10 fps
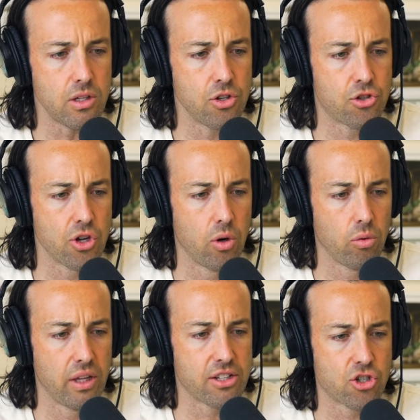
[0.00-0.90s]
So
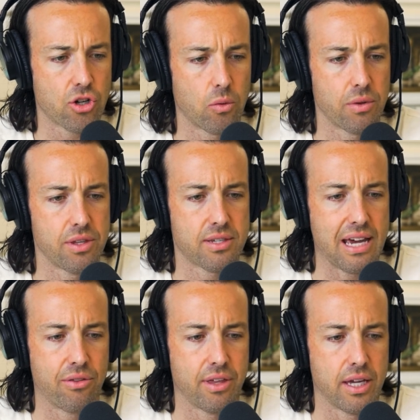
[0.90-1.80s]
let's start with the
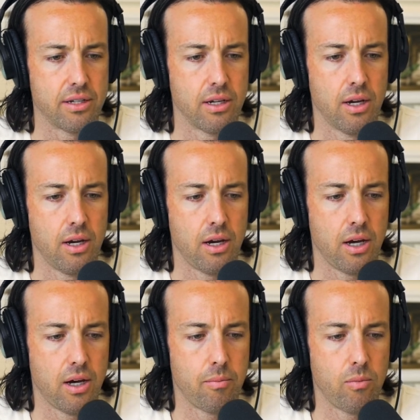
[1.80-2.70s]
south end.
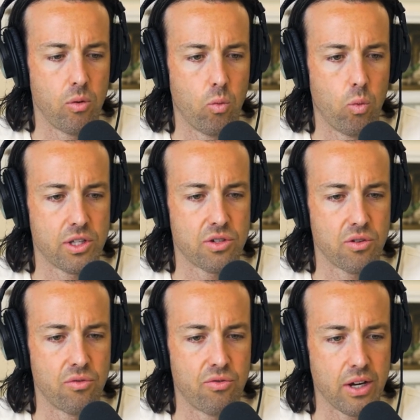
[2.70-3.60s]
What's
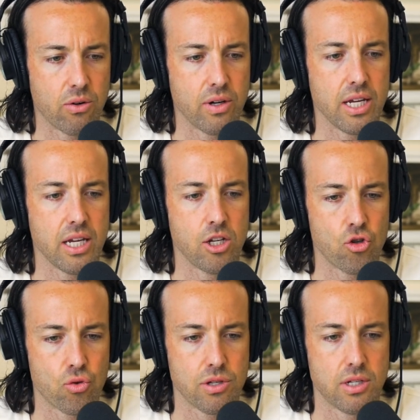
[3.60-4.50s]
very
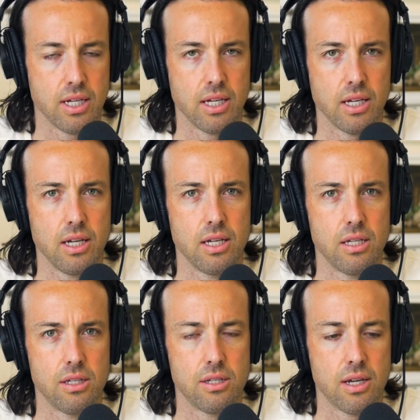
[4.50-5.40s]
interesting
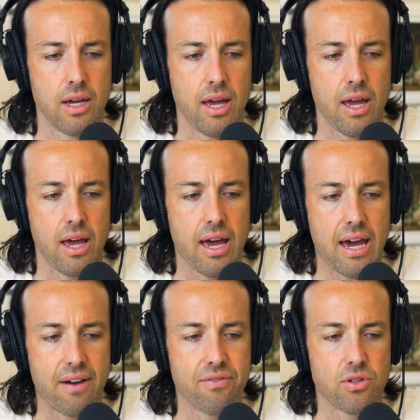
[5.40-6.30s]
is
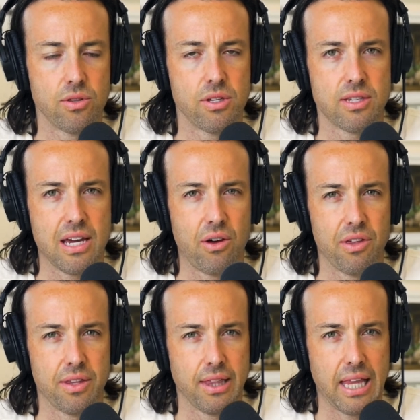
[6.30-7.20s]
after the south
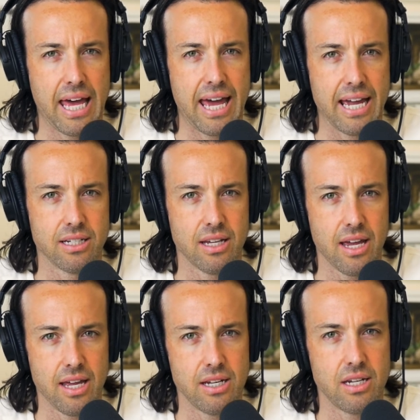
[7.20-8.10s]
end lagged,
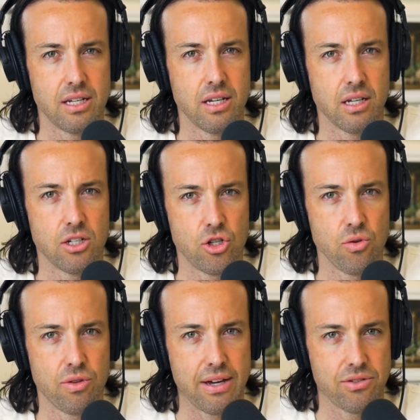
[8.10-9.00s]
ending in
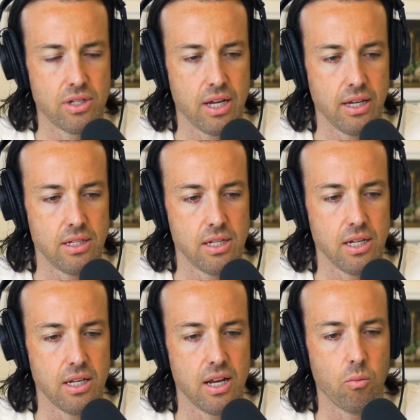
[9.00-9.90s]

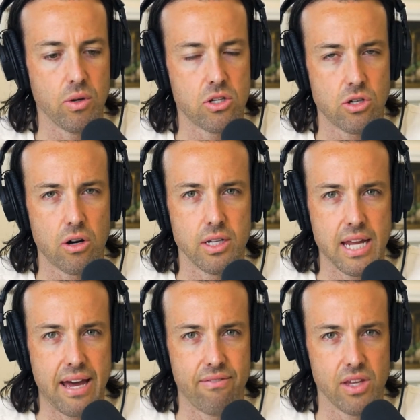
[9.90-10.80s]
2019, and we started to
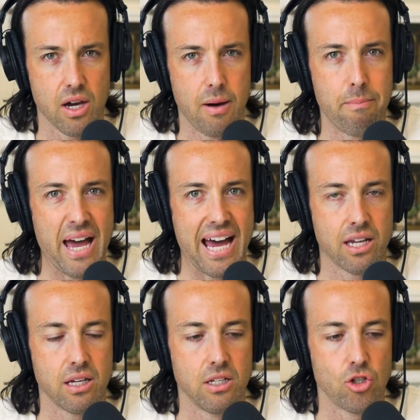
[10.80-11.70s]
have the
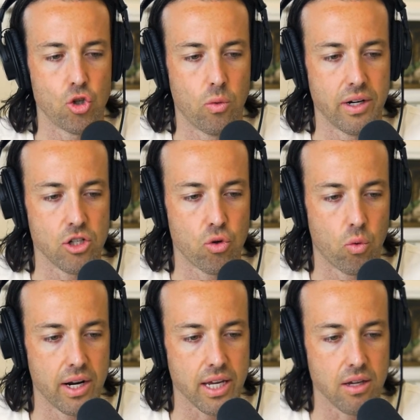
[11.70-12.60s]
comeback in
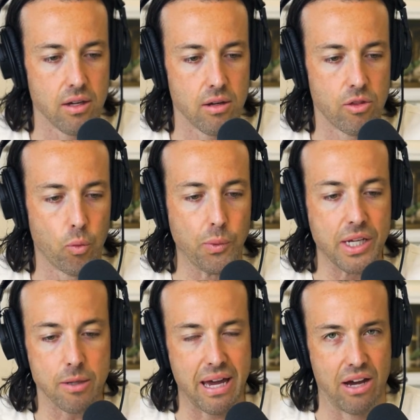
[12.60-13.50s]
2020, the
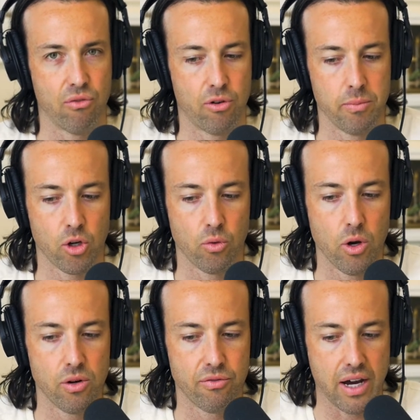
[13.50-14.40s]
rebound from the
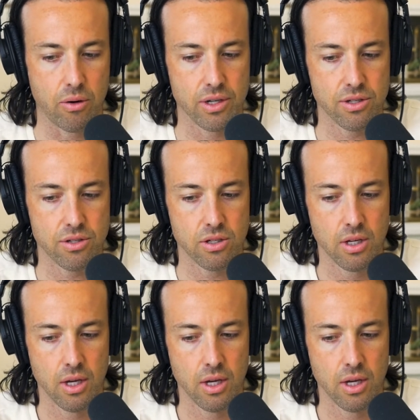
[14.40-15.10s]
coronavirus,